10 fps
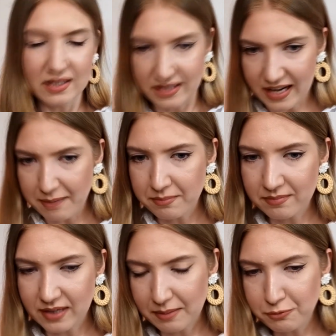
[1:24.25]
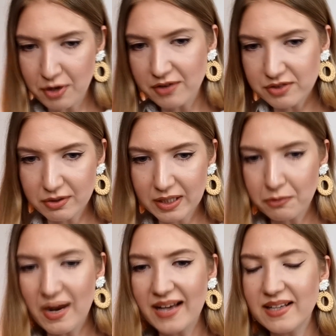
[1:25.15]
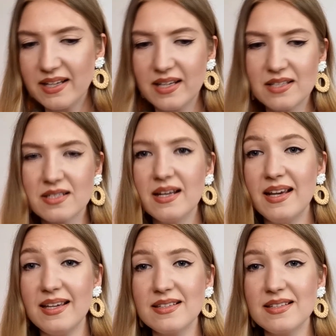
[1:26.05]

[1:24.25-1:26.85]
that I'm wondering why it is